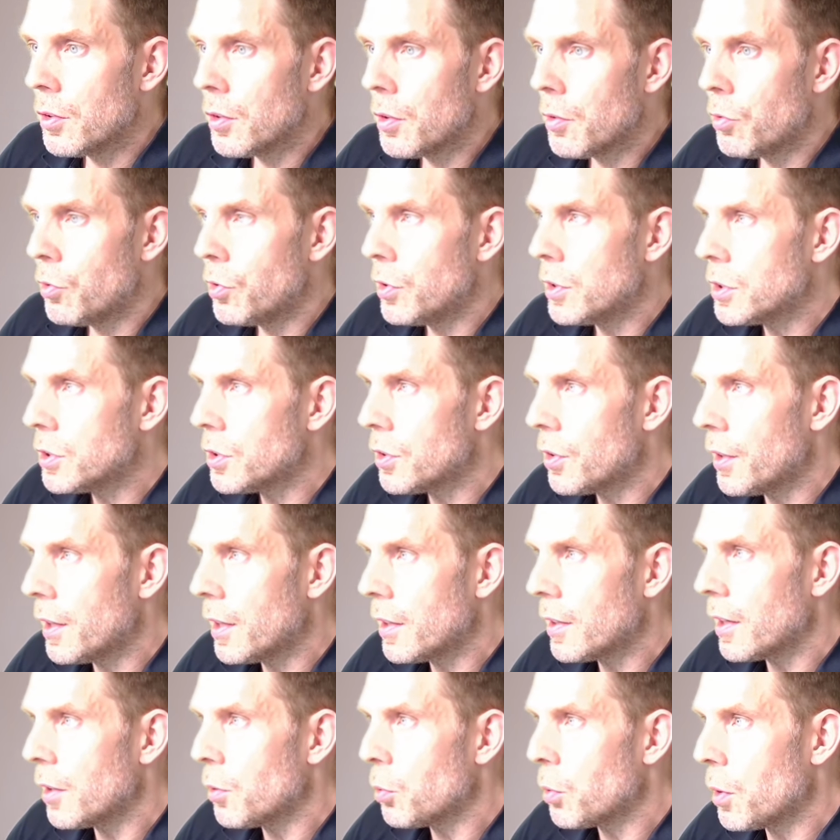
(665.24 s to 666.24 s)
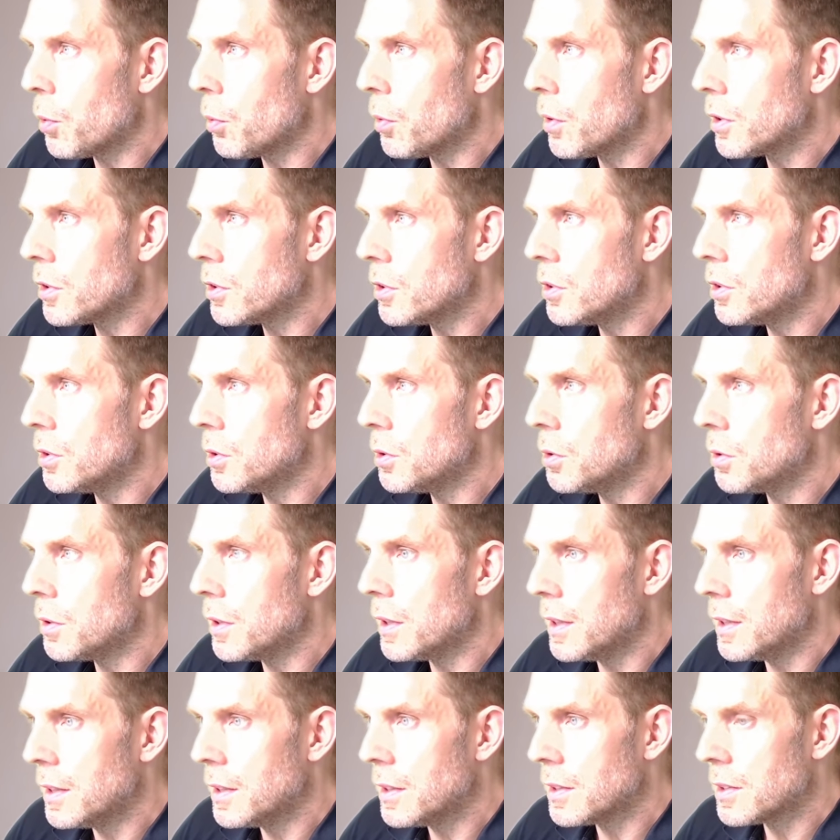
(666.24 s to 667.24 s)
the first thing that we want to do
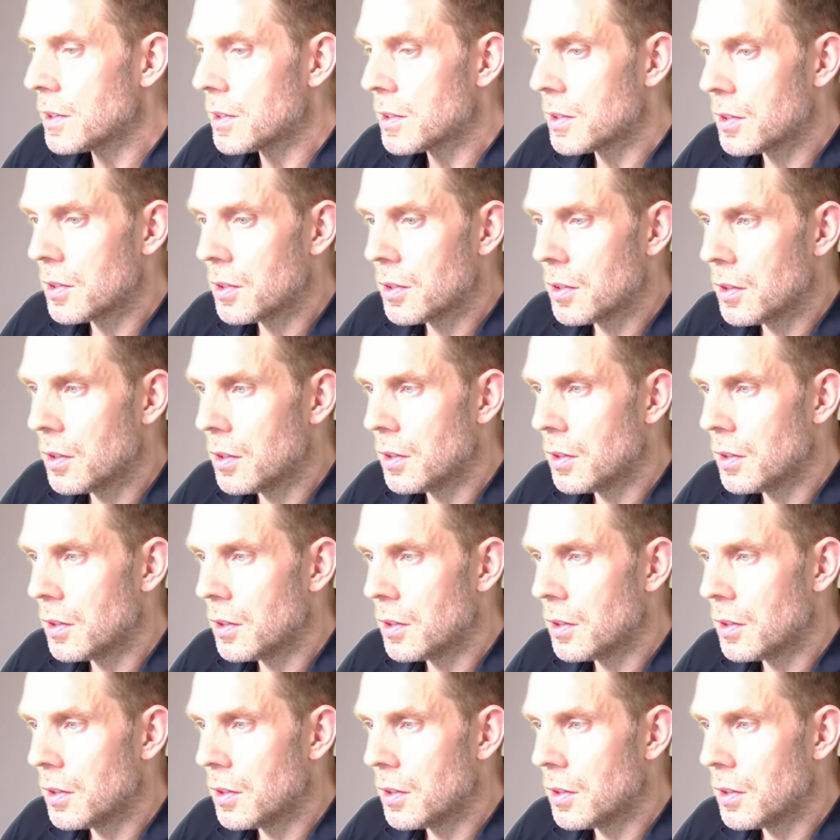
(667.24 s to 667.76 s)
is